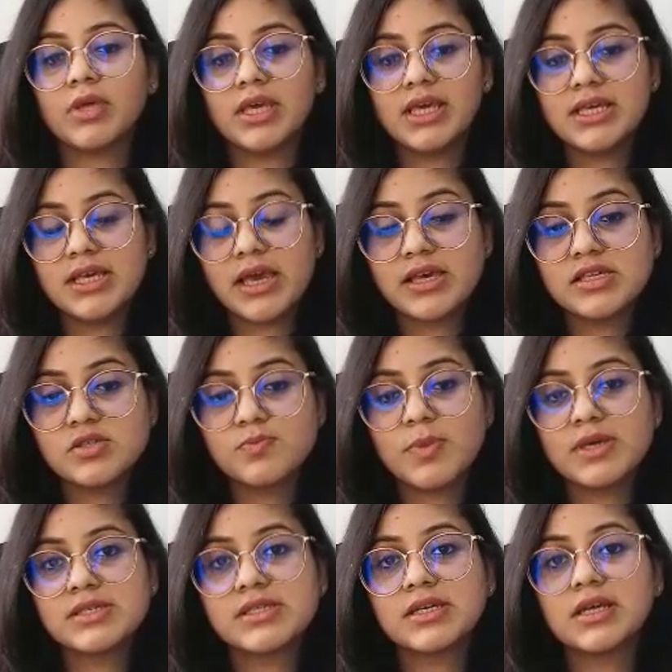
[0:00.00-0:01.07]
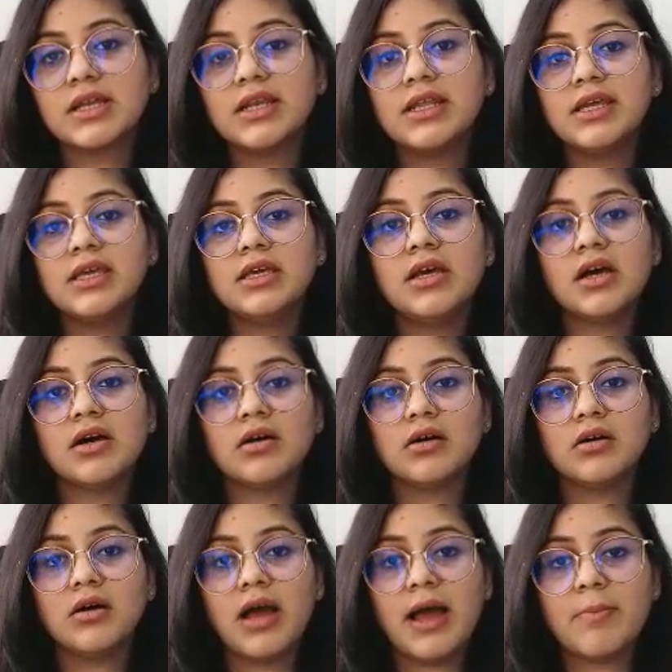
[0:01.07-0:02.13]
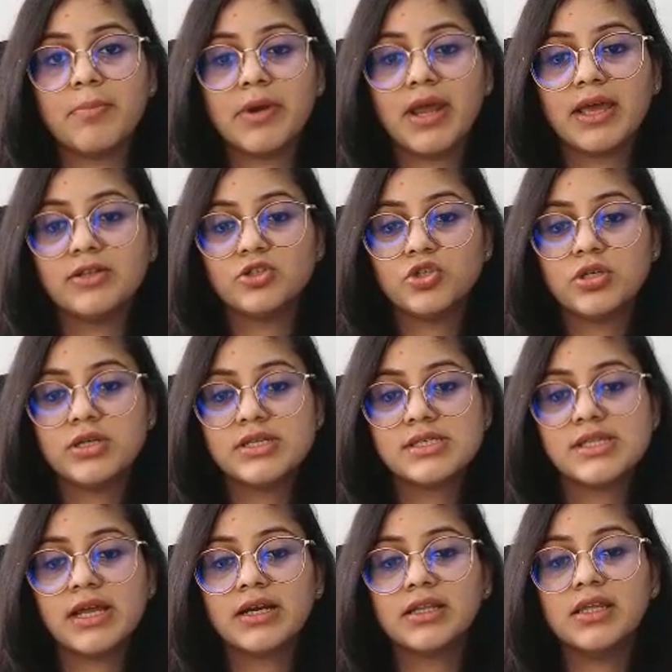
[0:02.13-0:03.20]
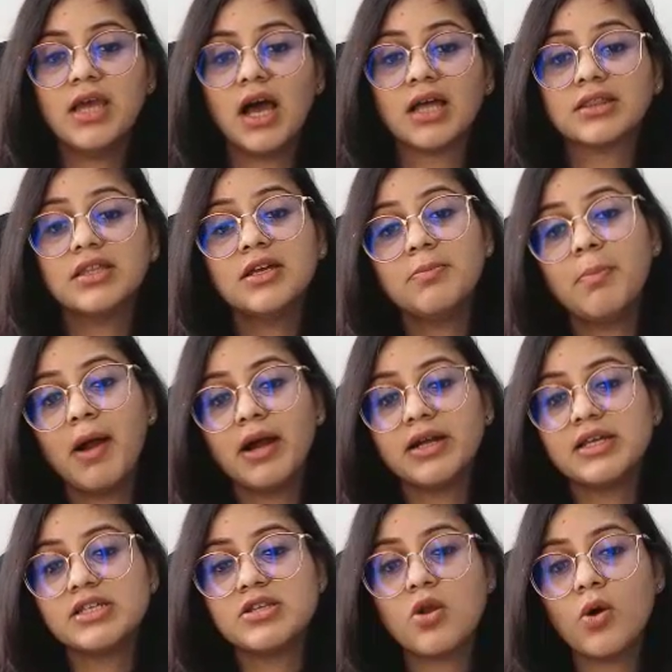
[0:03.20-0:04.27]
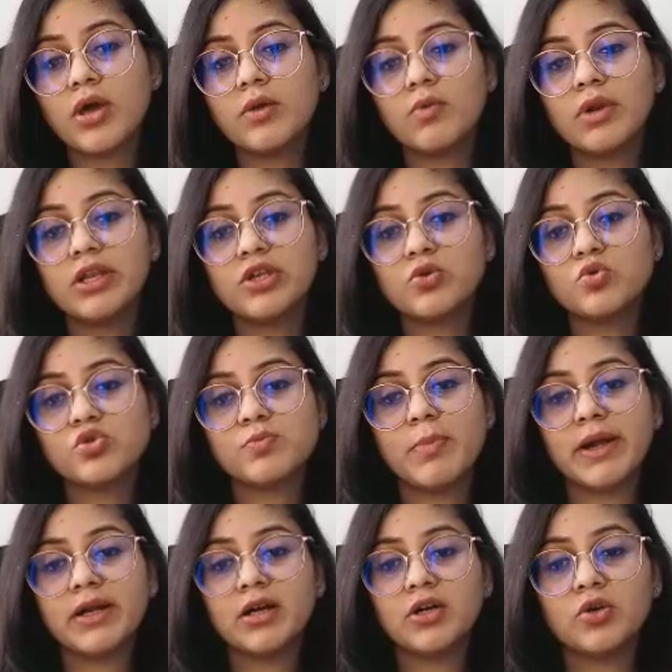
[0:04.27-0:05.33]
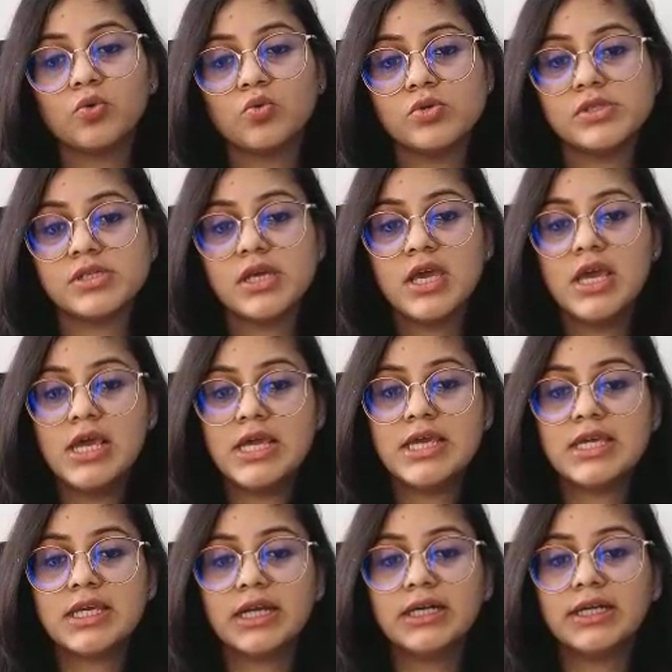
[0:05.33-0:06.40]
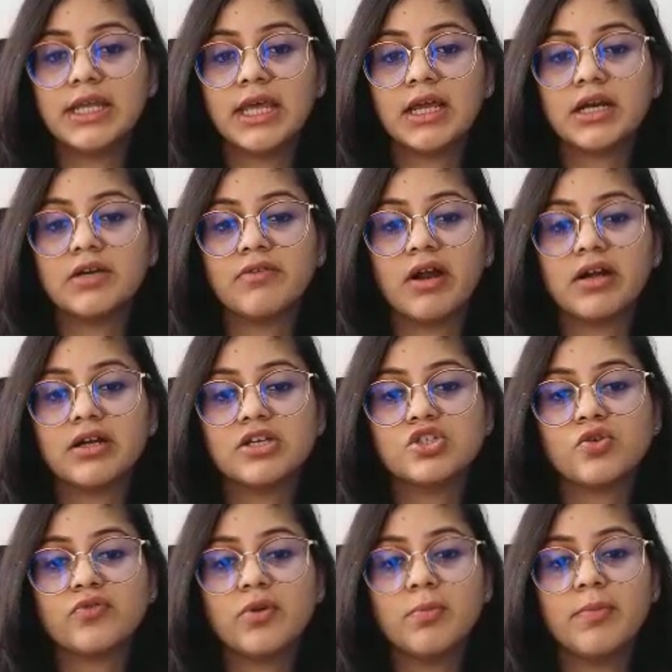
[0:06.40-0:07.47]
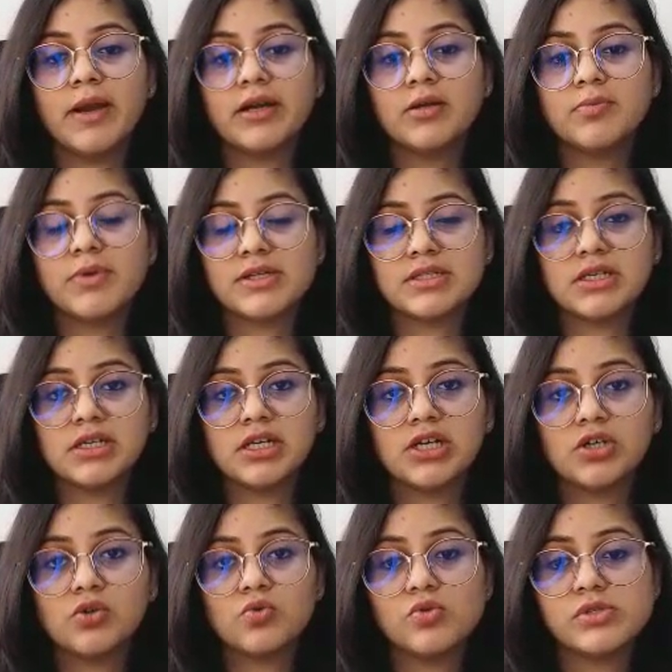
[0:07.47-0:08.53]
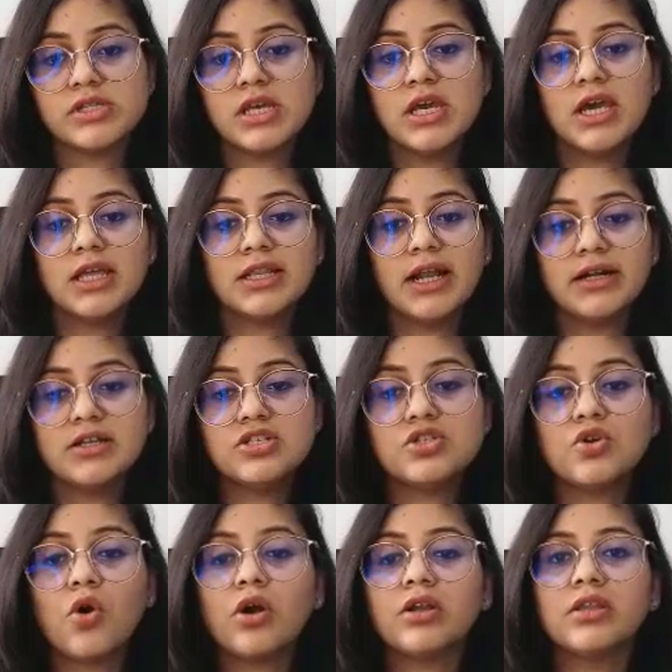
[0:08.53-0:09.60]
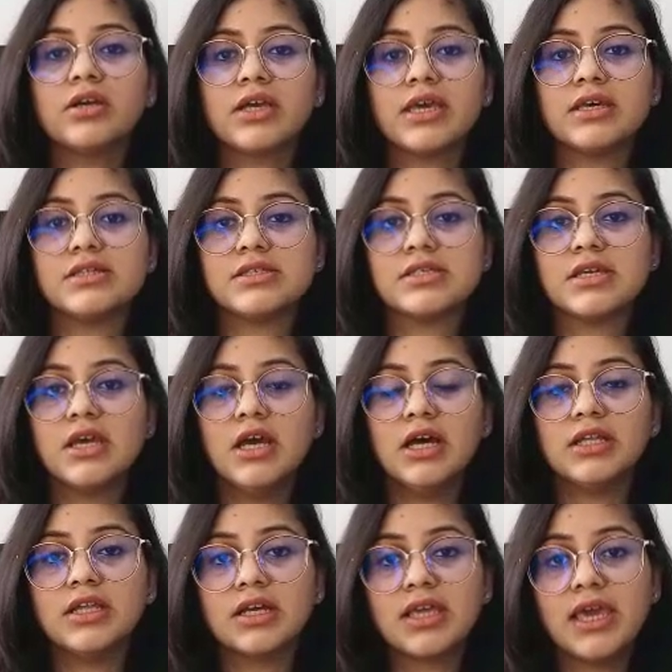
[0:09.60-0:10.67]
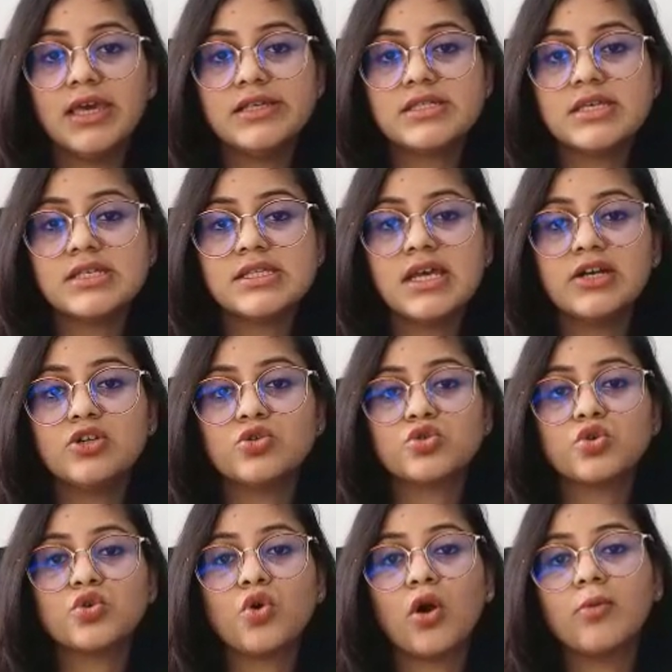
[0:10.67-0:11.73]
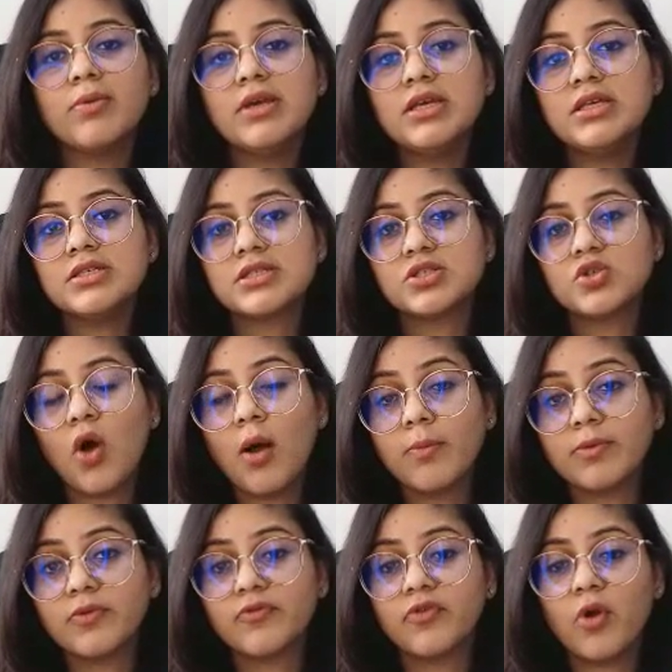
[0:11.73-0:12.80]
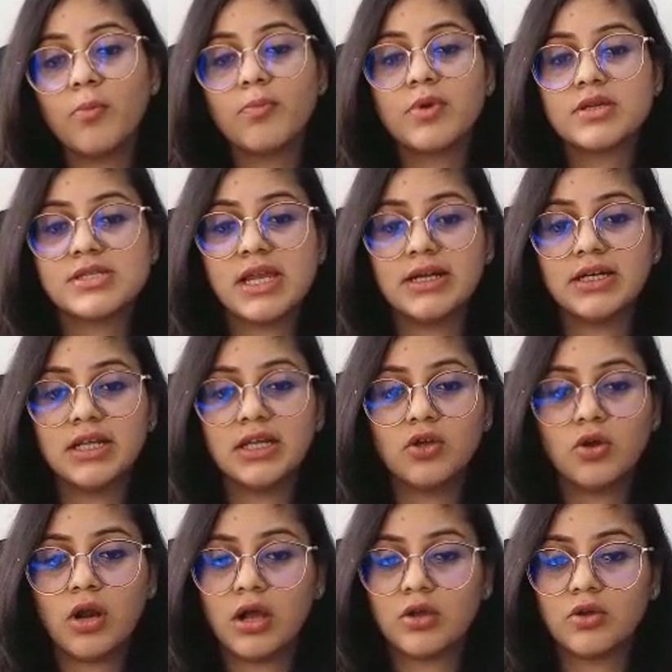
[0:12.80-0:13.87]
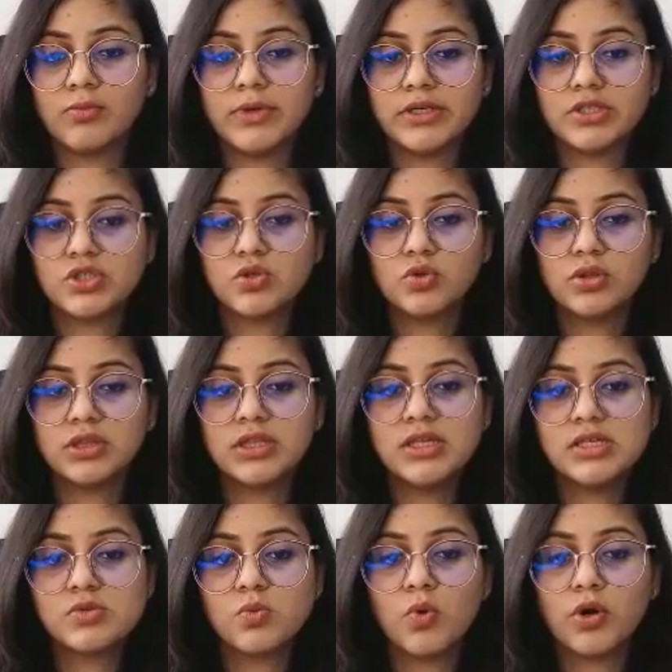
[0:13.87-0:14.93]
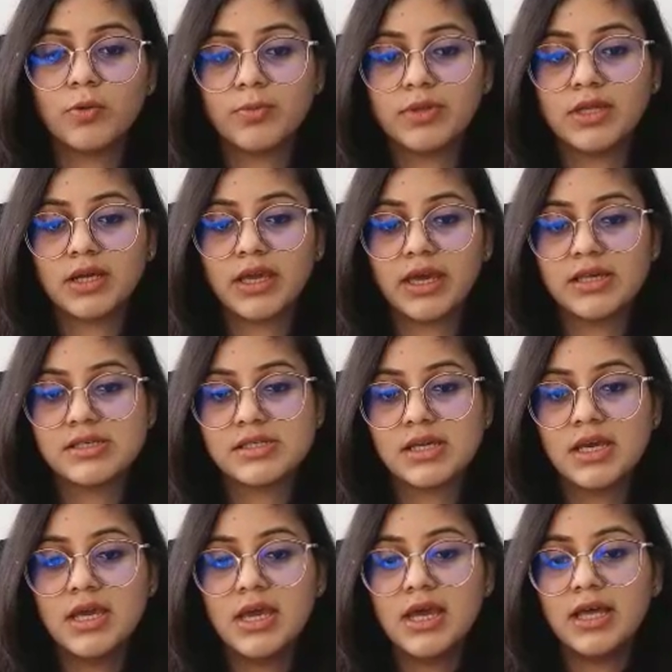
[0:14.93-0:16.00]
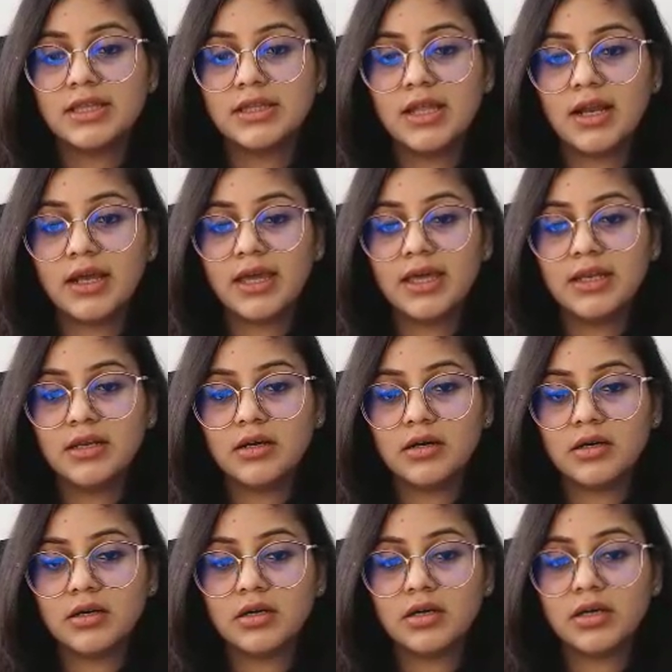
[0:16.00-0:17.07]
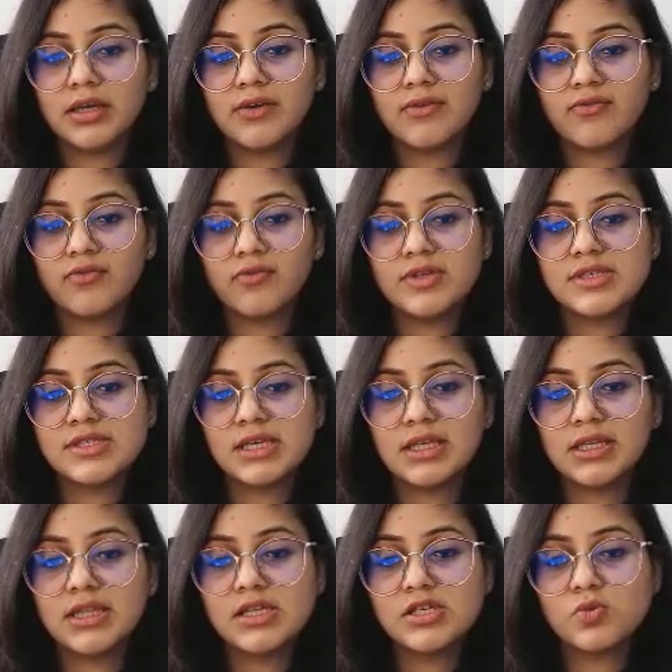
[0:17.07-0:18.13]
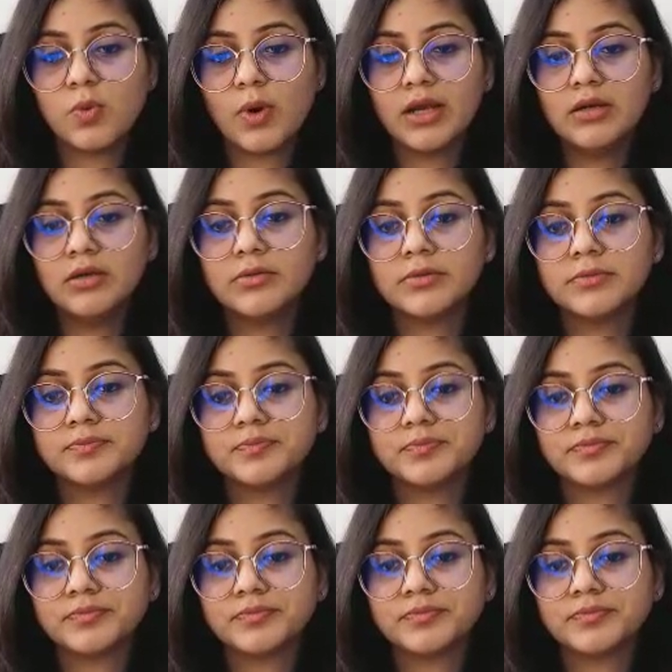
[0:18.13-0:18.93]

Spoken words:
his basically apprehension is that the other party's lawyer will use better tools. He can take advantage of the better presenting tools. That is not the case. The case is that you should not be stopped from presenting your argument. So this won't be the case. Then again, if we see this one,